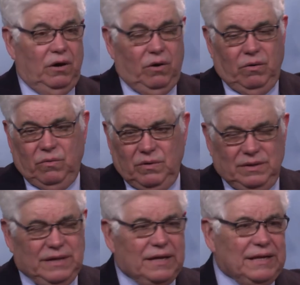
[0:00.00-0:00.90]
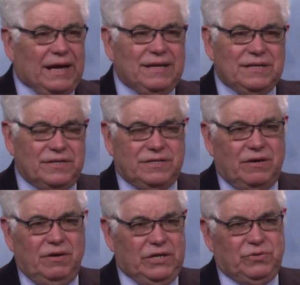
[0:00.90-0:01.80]
uh, not
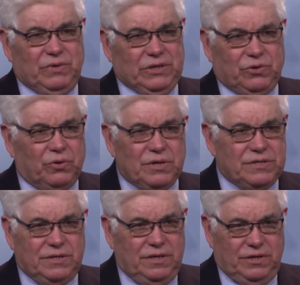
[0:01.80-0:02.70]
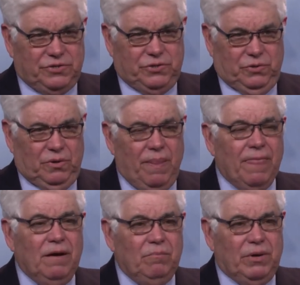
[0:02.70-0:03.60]
necessarily to endorse the suit,
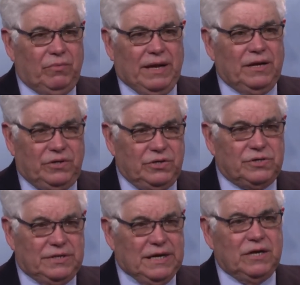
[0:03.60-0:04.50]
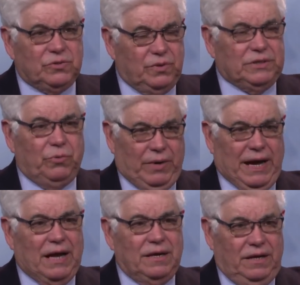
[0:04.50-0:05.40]
but rather just to tell us what the
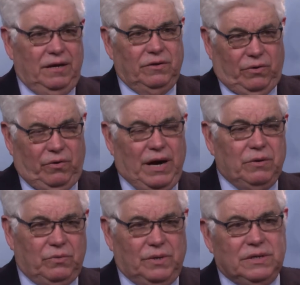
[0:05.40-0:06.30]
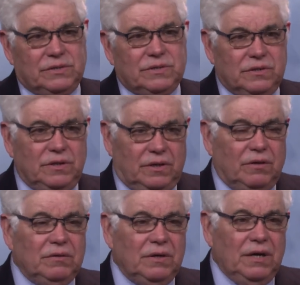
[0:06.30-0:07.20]
reality on the ground was, you
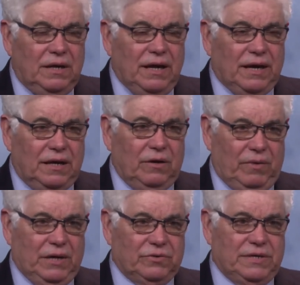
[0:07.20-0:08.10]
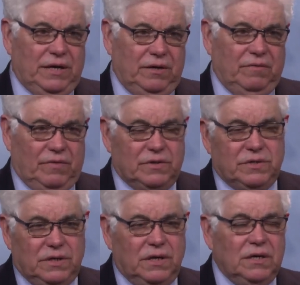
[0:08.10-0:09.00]
know, like at Laredo State
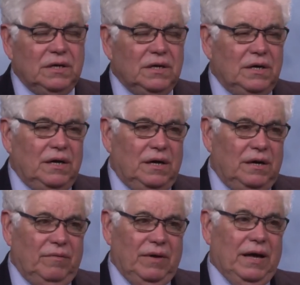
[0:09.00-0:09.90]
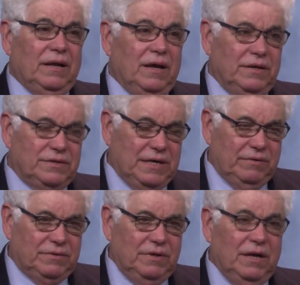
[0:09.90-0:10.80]
University uh, and, and
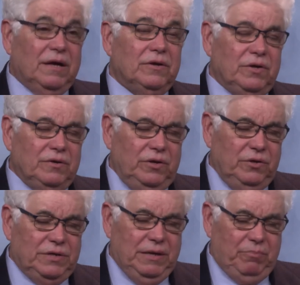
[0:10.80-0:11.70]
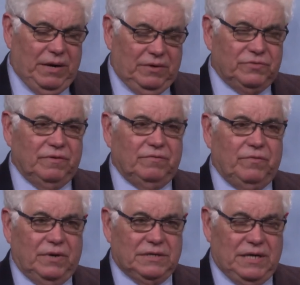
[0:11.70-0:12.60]
South UT uh, Brownsville,
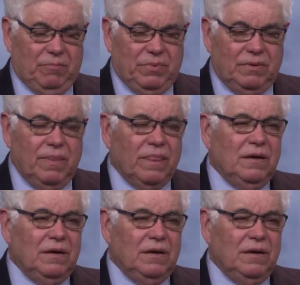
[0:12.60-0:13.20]
for example.